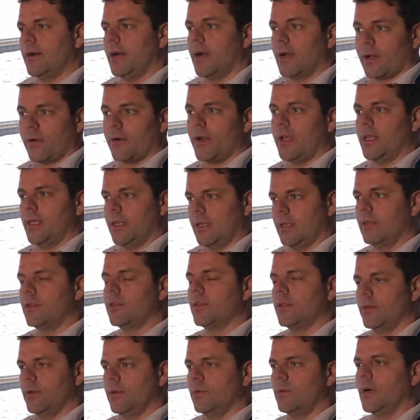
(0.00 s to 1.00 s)

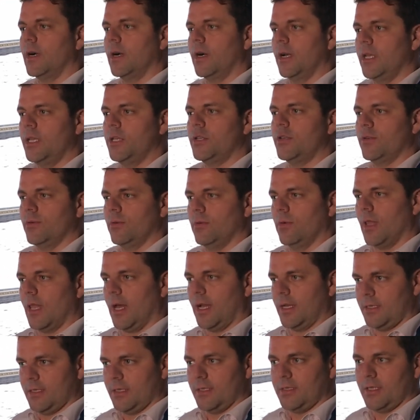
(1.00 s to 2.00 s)
accredited to issue
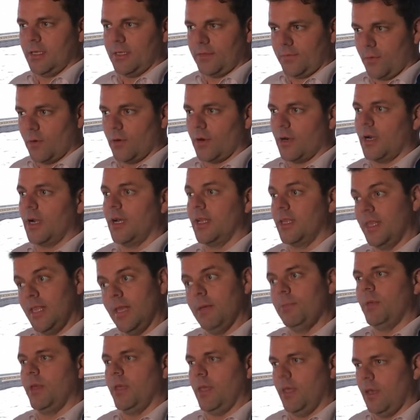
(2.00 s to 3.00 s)
licenses for
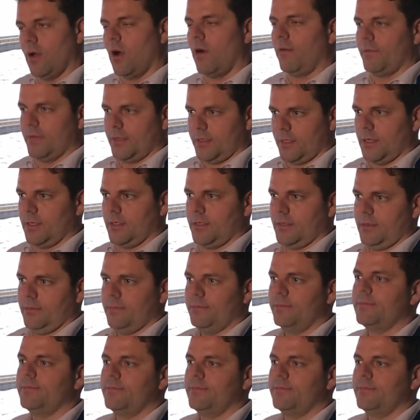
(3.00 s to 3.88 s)
DP officers.